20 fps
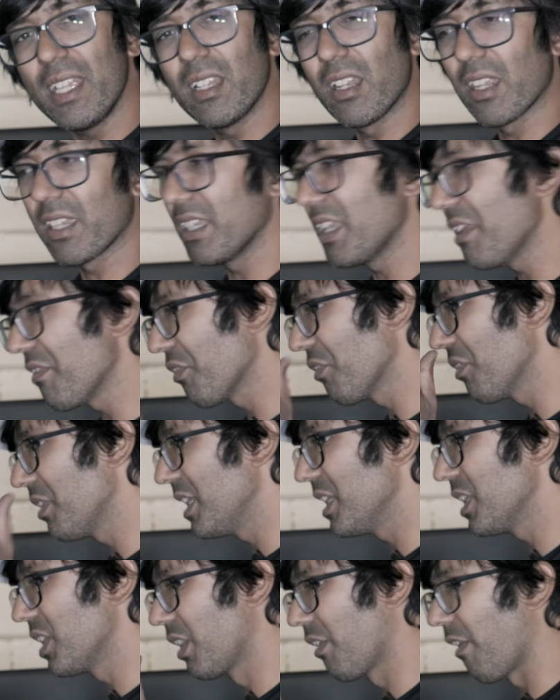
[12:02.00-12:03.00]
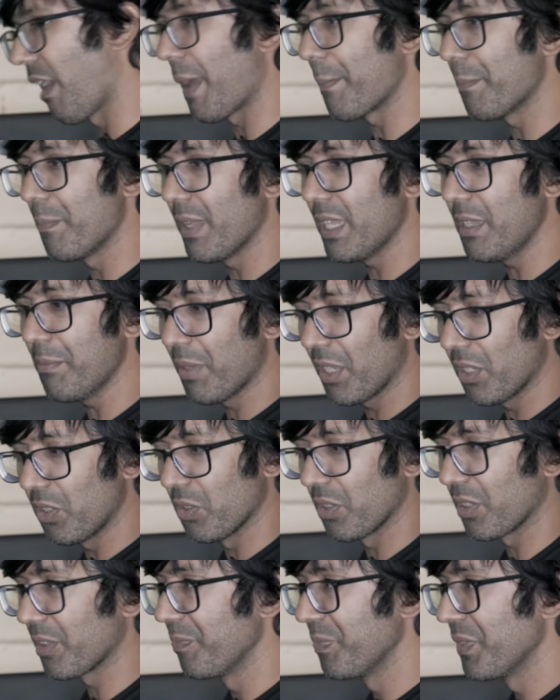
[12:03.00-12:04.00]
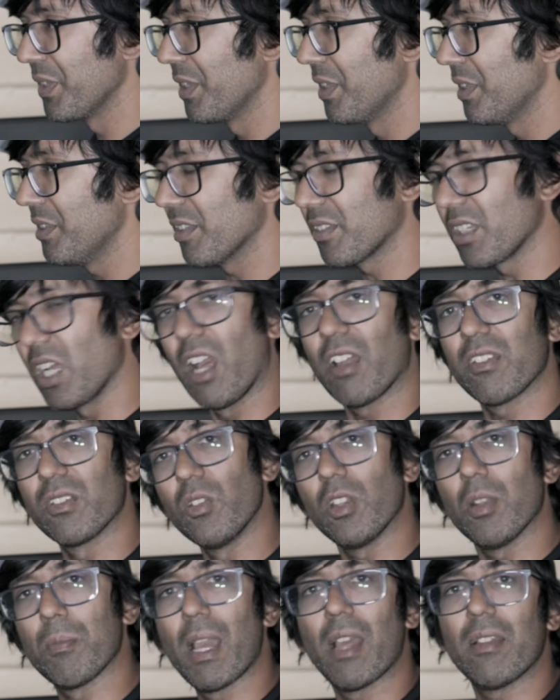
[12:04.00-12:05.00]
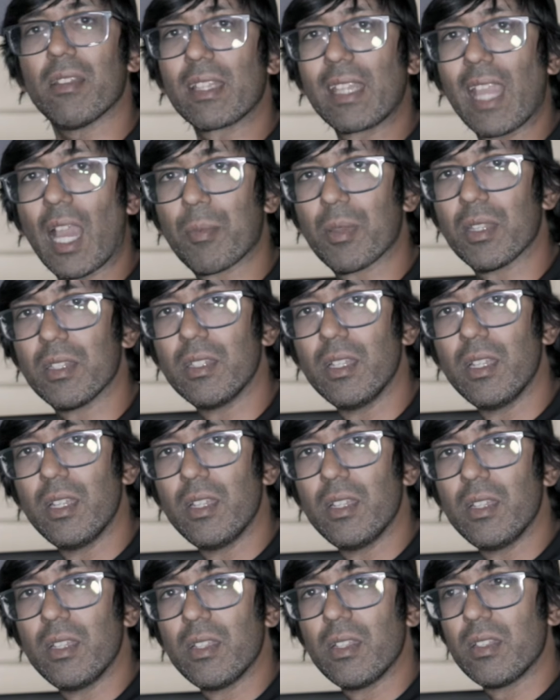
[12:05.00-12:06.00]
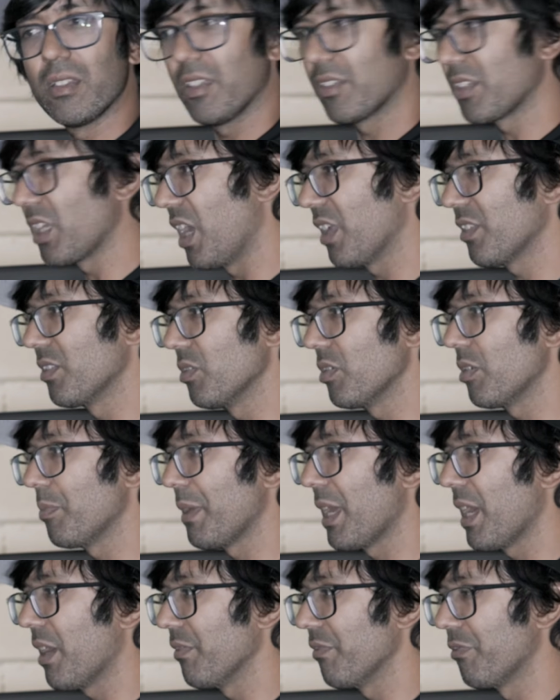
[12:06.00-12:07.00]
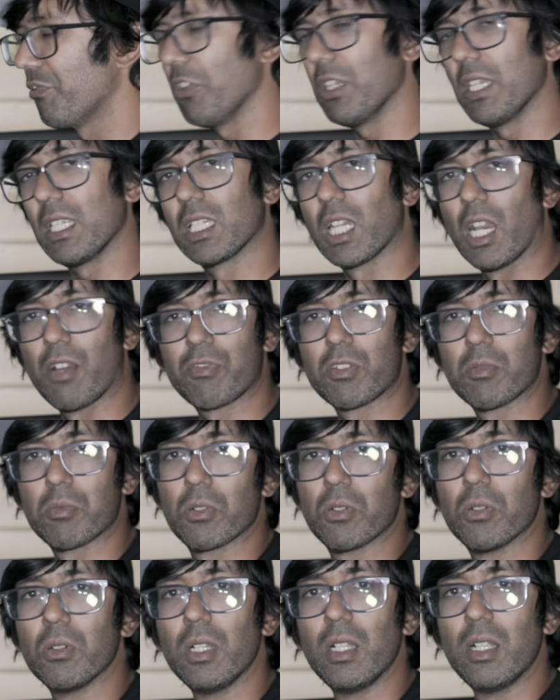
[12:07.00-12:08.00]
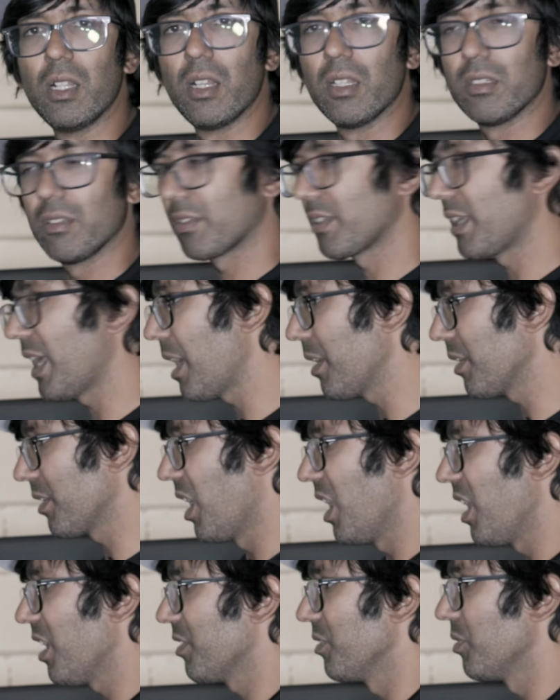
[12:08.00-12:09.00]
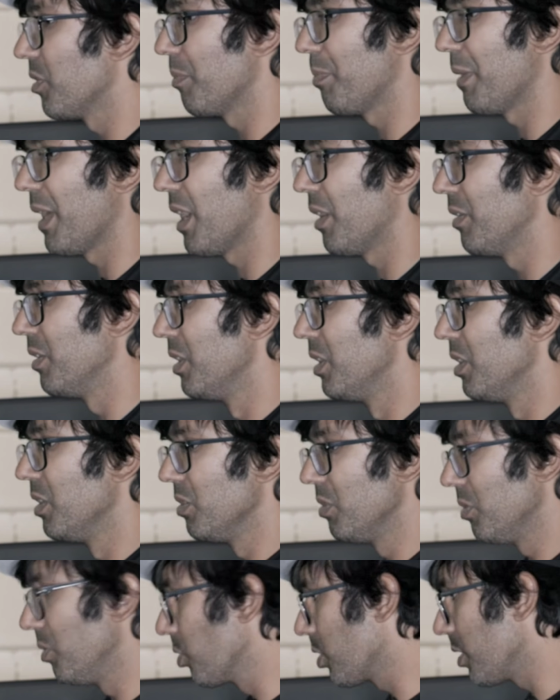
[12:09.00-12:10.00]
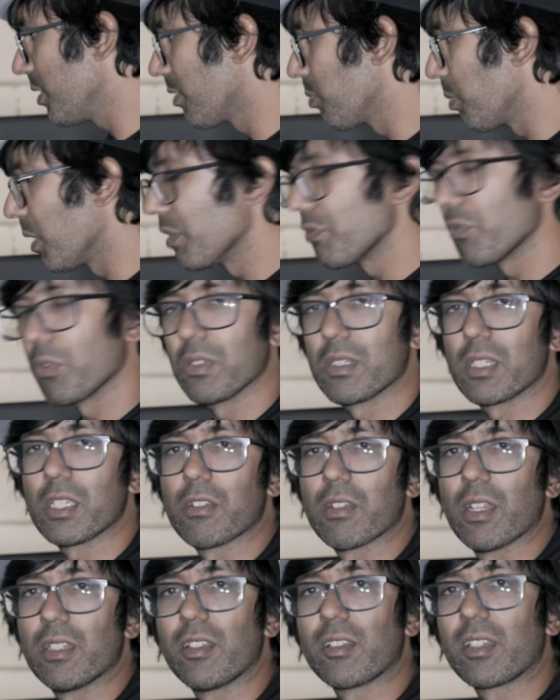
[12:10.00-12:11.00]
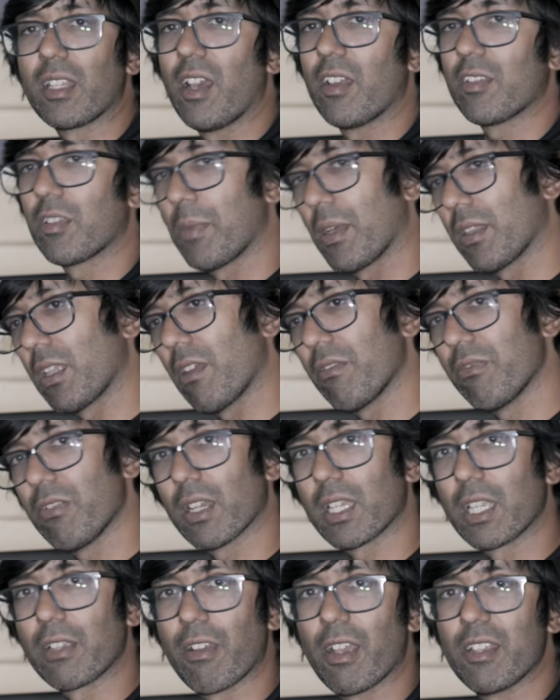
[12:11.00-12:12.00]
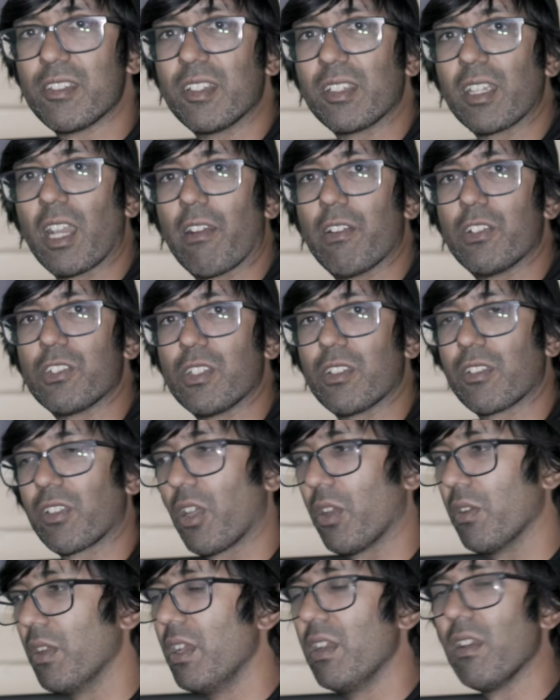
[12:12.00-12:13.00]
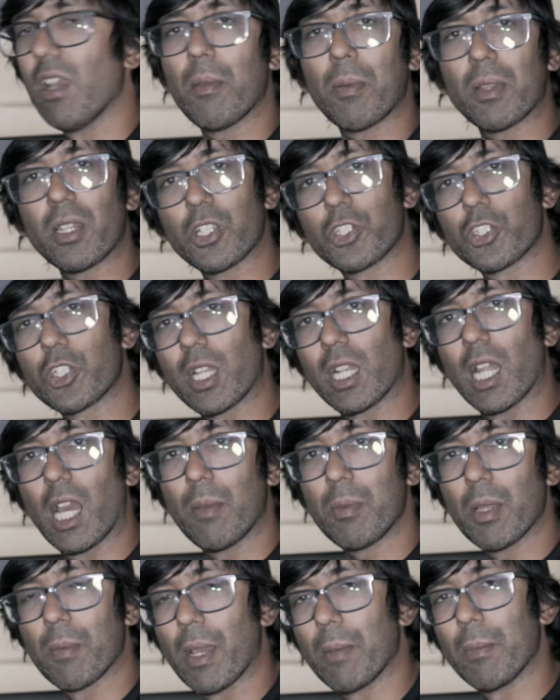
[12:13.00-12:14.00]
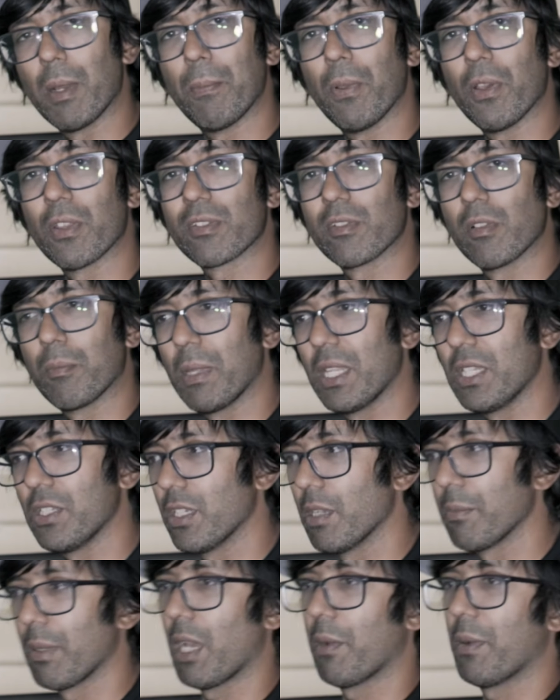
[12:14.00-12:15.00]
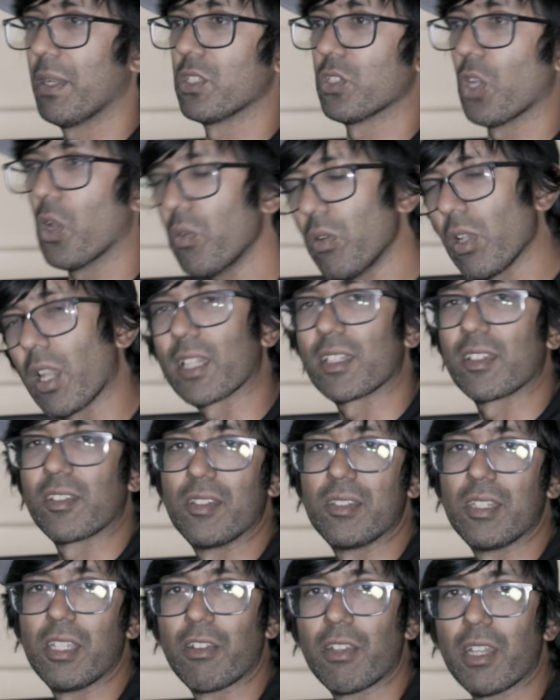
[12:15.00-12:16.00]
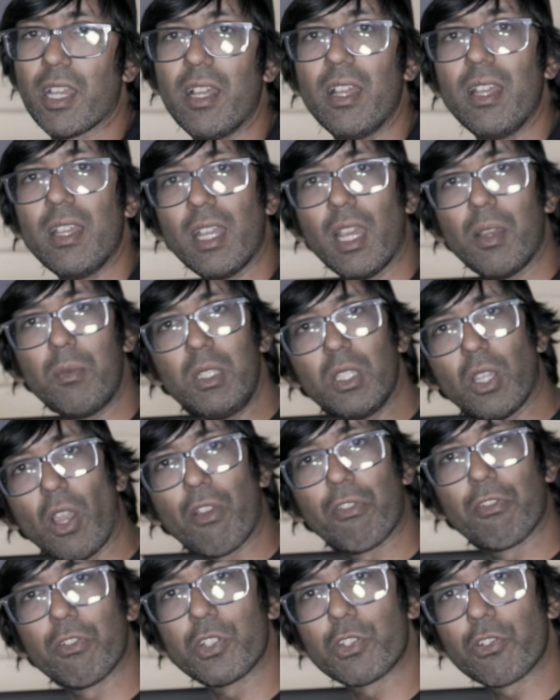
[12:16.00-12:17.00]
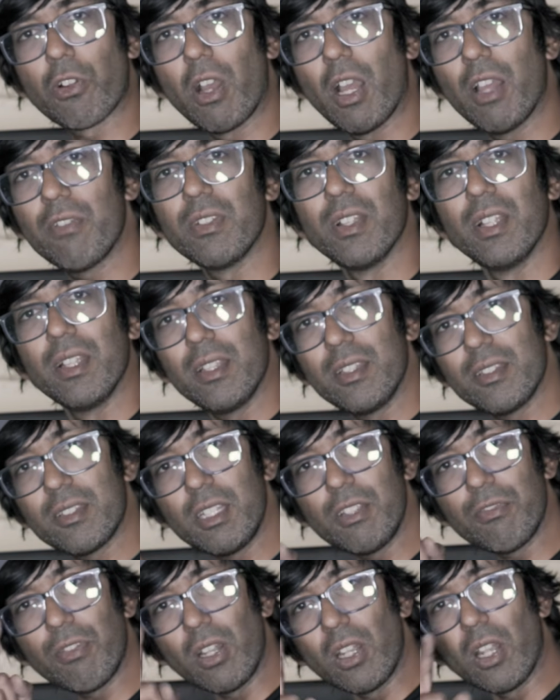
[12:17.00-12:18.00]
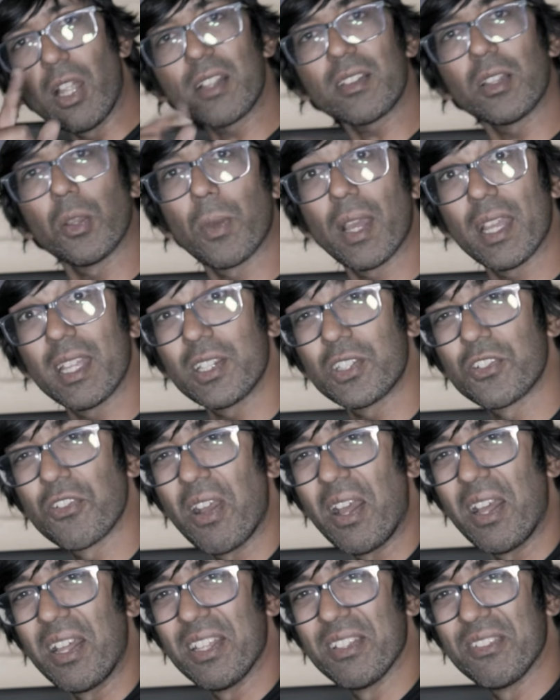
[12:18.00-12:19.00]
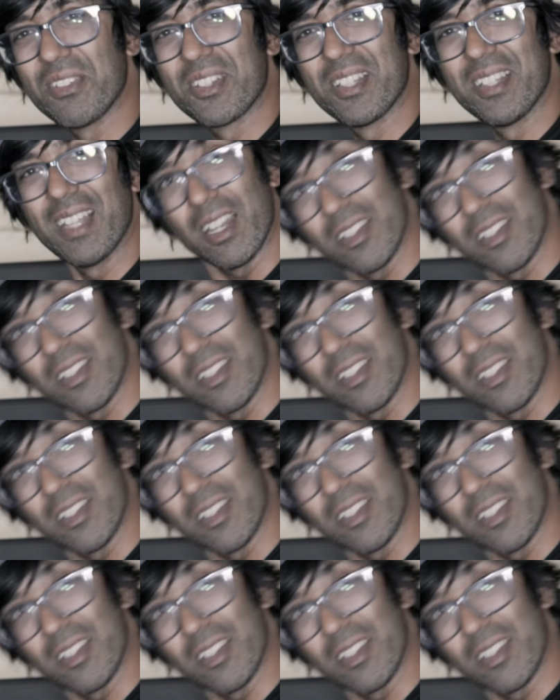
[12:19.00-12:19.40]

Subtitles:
Like, it never really grabbed me. But look, this car's not about the cabin. This car's not about feeling comfortable. This car's not about, look at this wonderful interior. This car's about that racing car engine. So how about I shut up about my personal opinion about how I don't like this interior, and we go for a drive and see if I like the way it drives. How